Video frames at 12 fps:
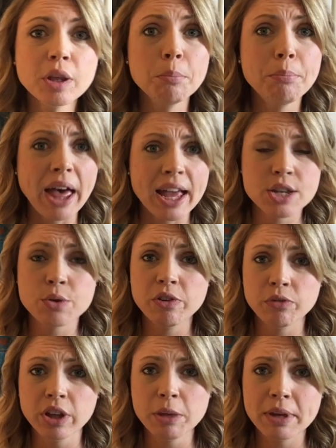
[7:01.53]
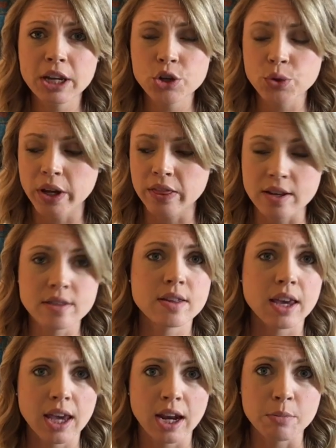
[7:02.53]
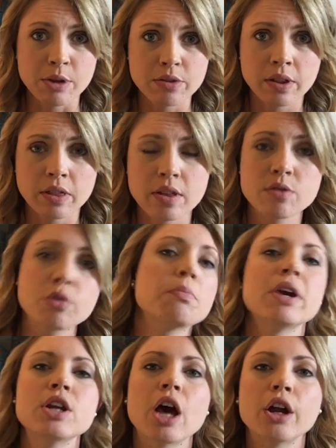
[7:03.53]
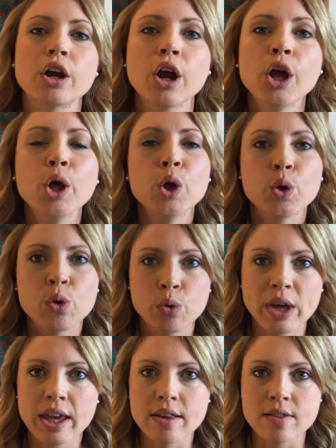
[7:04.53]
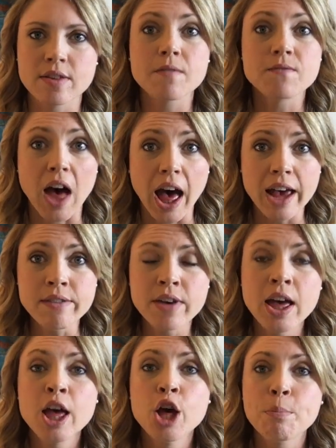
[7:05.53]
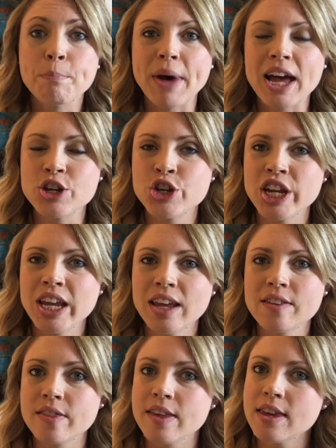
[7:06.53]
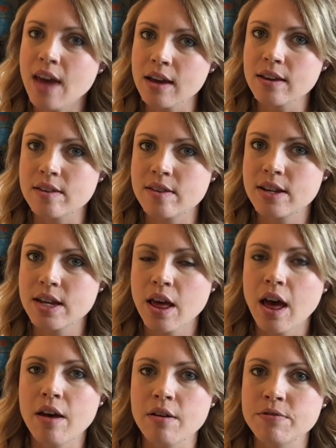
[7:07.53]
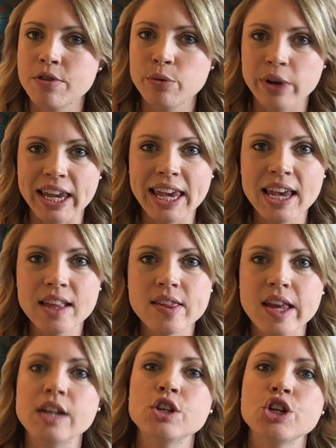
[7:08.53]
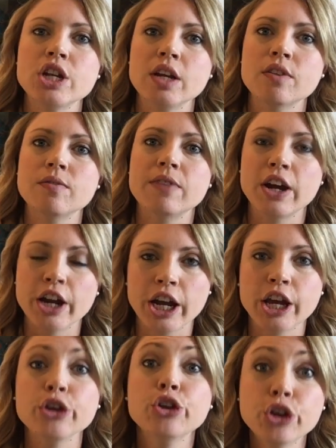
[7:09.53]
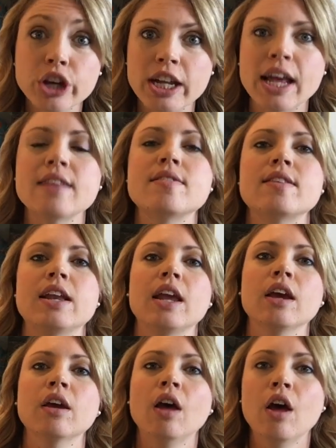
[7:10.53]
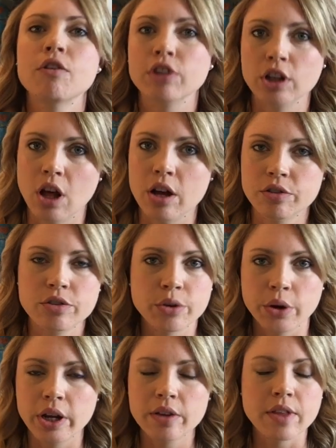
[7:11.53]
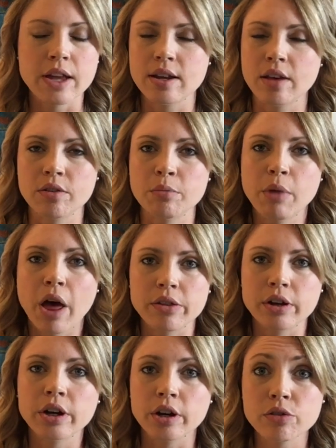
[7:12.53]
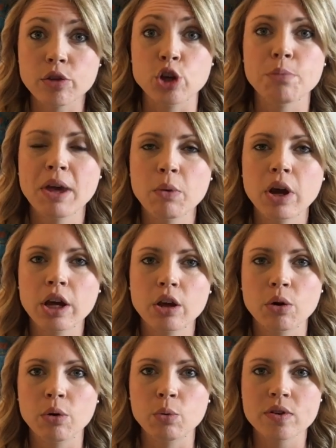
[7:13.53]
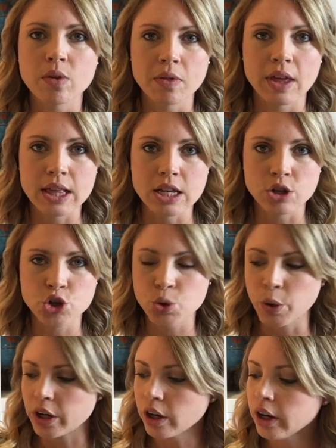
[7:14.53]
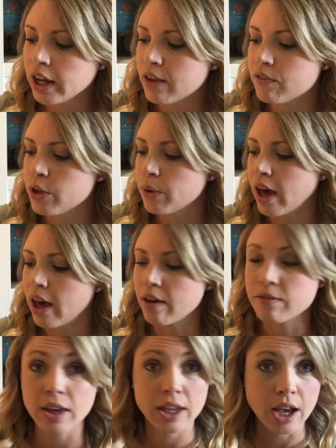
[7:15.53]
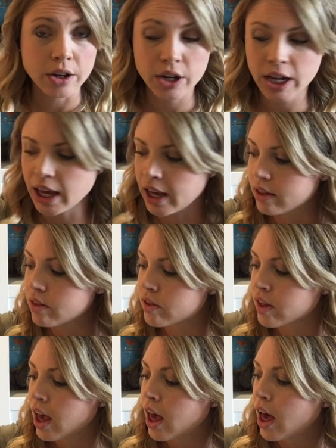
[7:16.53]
But we've really been enjoying this. Again, I'm using this with my daughter, who is 5, but she is the youngest of 3 kids, and she's very good at sitting for long stories. That doesn't bother her. So you may want to go with something a little shorter if you have younger kids.